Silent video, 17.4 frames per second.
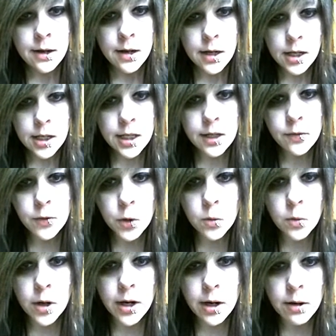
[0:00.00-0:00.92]
Even
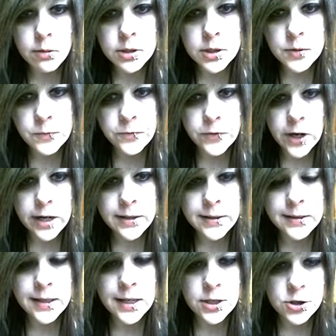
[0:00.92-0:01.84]
when I was fighting
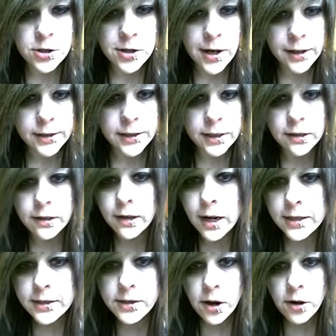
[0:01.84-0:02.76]
that Drakir, I
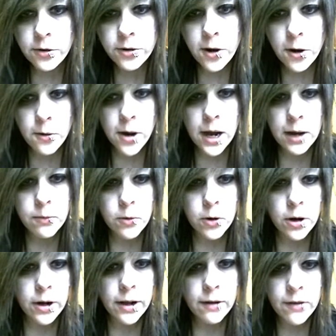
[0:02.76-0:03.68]
don't know what
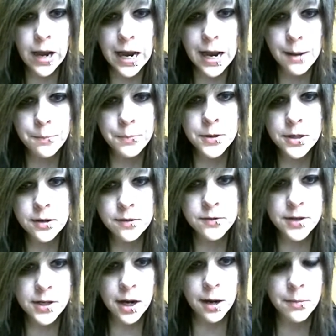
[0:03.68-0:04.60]
would have happened if
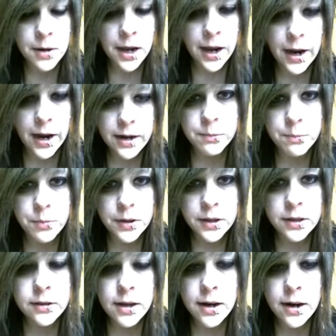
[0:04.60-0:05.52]
Delma hadn't
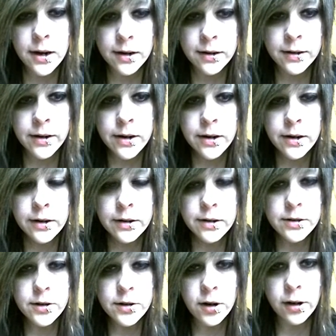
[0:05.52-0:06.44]
been there.
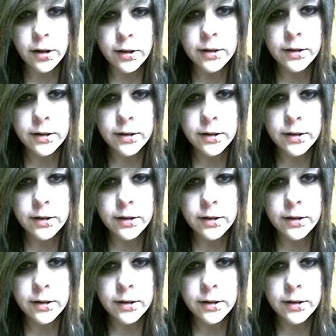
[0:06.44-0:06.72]
Dark.